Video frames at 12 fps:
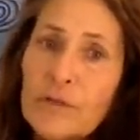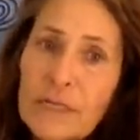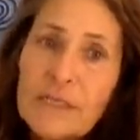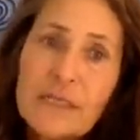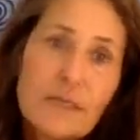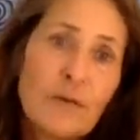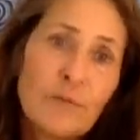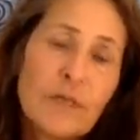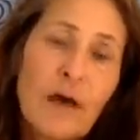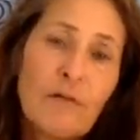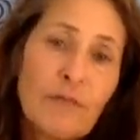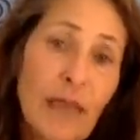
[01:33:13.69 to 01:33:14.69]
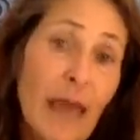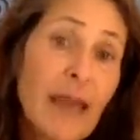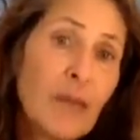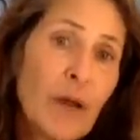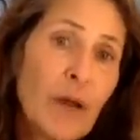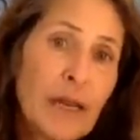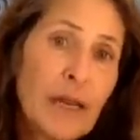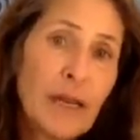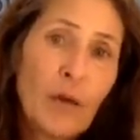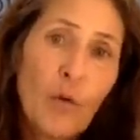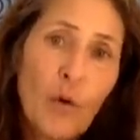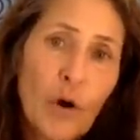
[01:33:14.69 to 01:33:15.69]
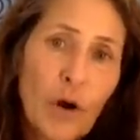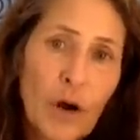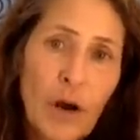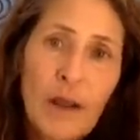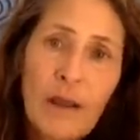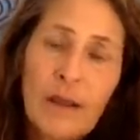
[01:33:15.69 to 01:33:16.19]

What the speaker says: systems of getting money, or